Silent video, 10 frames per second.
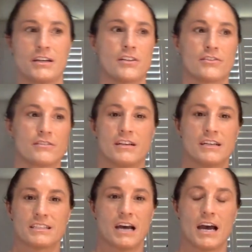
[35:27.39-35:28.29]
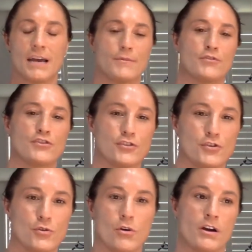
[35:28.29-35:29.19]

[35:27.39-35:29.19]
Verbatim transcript: another time you do,